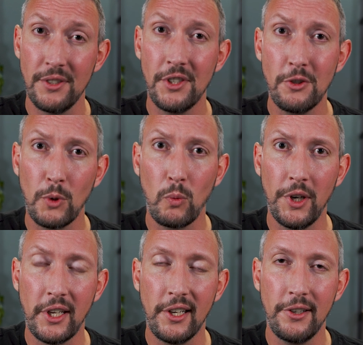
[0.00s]
And since we're
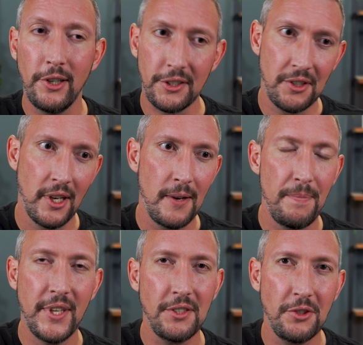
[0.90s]
working on hooks,
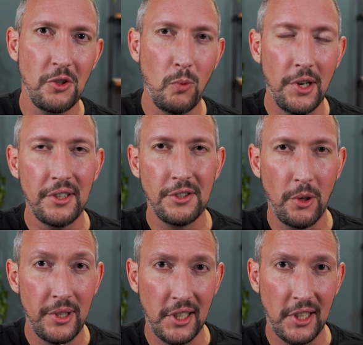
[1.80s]
this is the one that's going